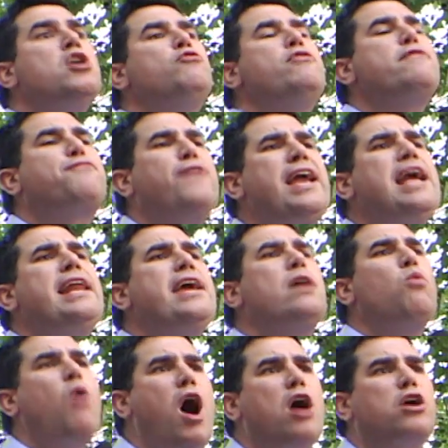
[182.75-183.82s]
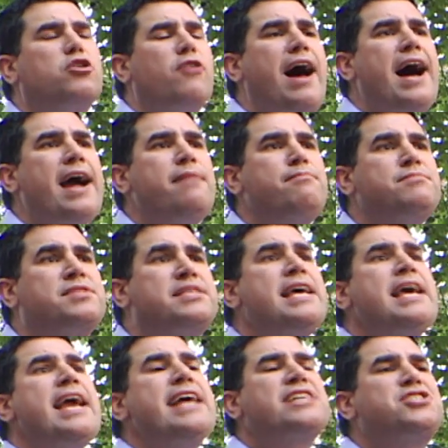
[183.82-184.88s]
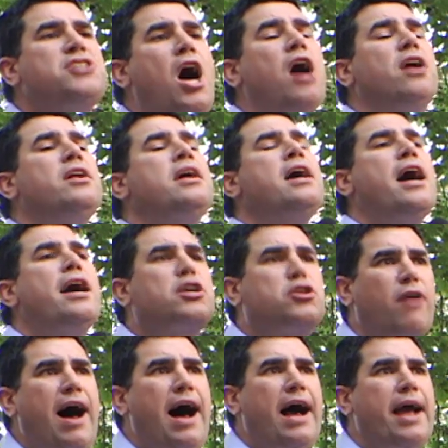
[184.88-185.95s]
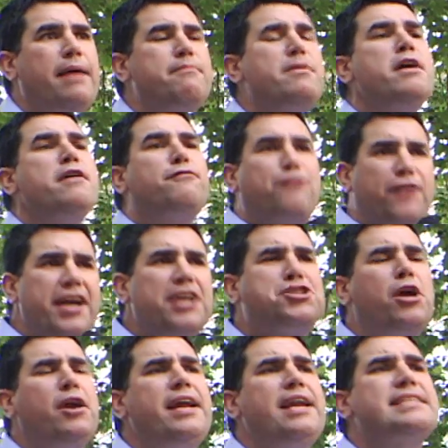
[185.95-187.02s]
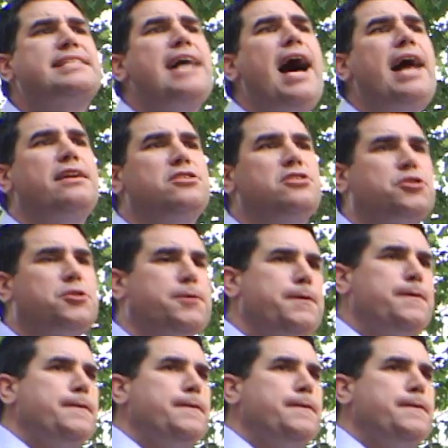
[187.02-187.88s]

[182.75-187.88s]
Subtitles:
Revealing war crimes is not a crime. Free Julian Assange.